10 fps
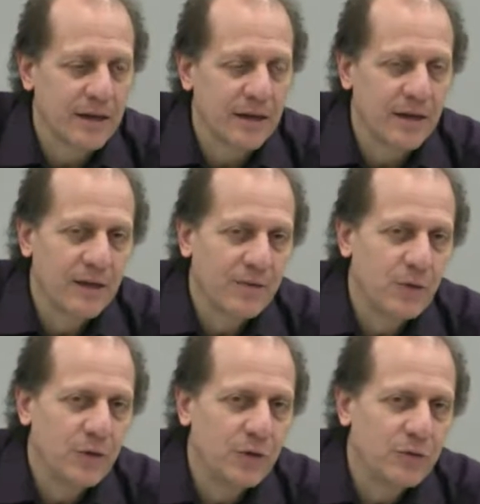if
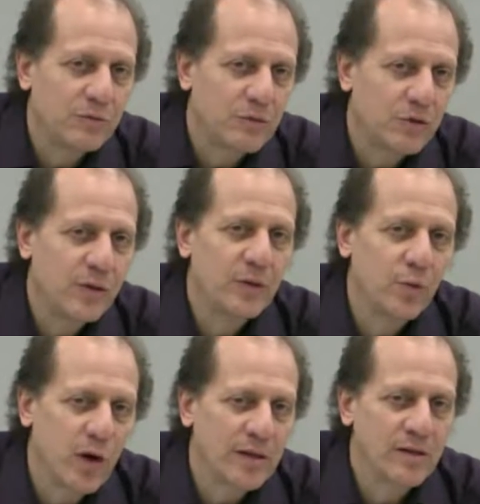you do it
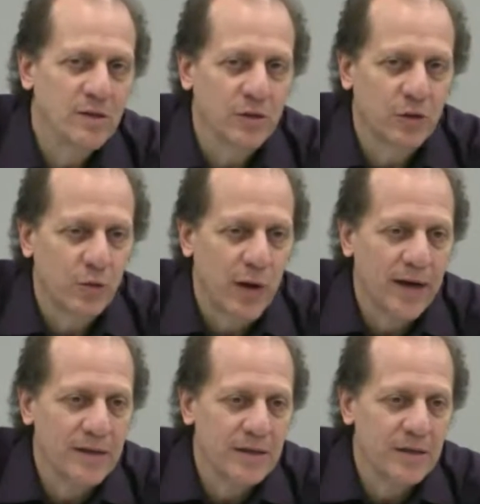once or
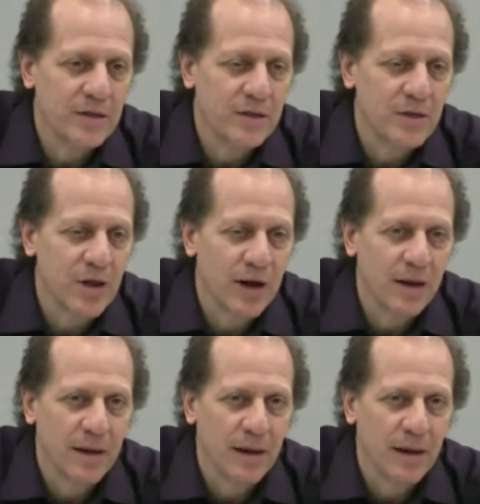twice, there's not